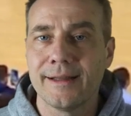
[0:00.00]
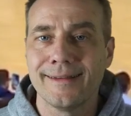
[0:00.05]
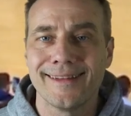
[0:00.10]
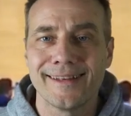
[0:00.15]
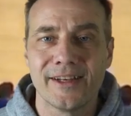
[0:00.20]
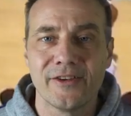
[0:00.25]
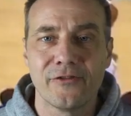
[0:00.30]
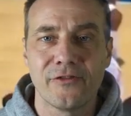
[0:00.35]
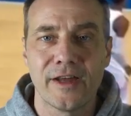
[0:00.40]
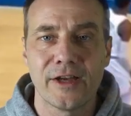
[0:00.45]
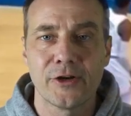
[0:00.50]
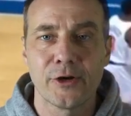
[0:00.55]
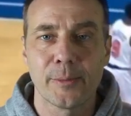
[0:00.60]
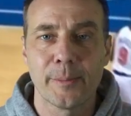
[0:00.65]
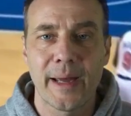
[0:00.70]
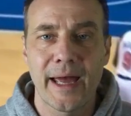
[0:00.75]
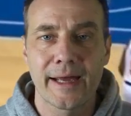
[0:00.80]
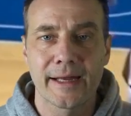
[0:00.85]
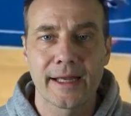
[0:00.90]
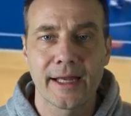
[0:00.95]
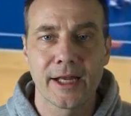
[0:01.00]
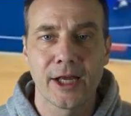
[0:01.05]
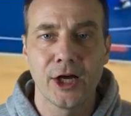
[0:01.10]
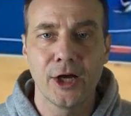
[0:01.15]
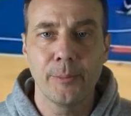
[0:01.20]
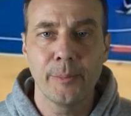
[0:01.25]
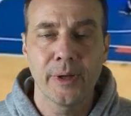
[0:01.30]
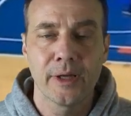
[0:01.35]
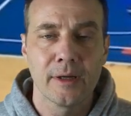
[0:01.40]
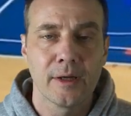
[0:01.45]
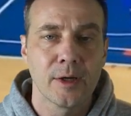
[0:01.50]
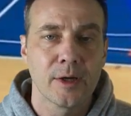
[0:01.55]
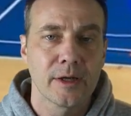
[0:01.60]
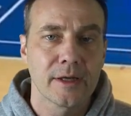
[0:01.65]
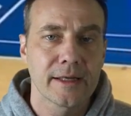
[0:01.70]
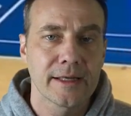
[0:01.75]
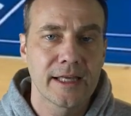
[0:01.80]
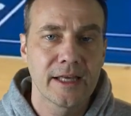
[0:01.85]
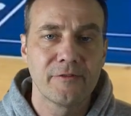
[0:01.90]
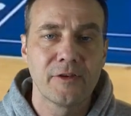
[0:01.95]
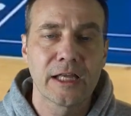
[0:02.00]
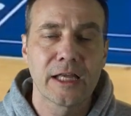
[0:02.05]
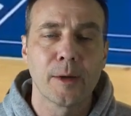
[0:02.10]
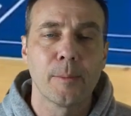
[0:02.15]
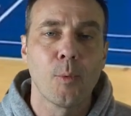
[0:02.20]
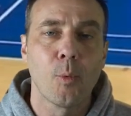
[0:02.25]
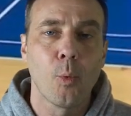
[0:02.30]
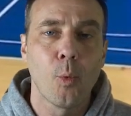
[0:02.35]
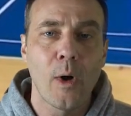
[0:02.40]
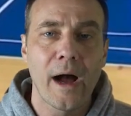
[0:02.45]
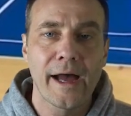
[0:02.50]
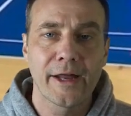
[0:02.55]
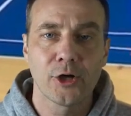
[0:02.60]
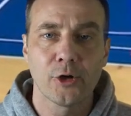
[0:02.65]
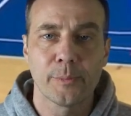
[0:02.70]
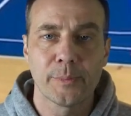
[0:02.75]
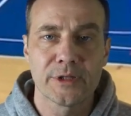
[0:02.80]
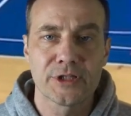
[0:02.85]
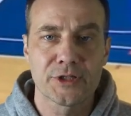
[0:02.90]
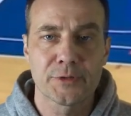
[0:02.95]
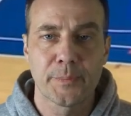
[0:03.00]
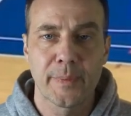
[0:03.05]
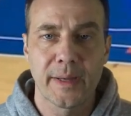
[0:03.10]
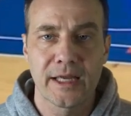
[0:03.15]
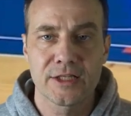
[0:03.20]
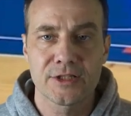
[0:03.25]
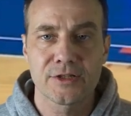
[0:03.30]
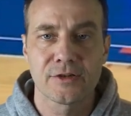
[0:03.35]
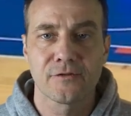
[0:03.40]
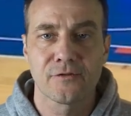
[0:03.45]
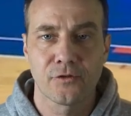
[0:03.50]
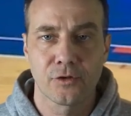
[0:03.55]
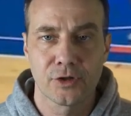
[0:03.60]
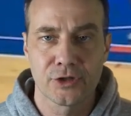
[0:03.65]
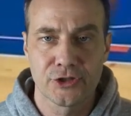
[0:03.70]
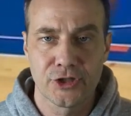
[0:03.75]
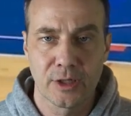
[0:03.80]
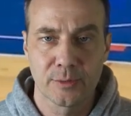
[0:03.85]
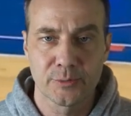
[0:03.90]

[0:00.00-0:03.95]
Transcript: the defender backing up, giving him wide open space for a jump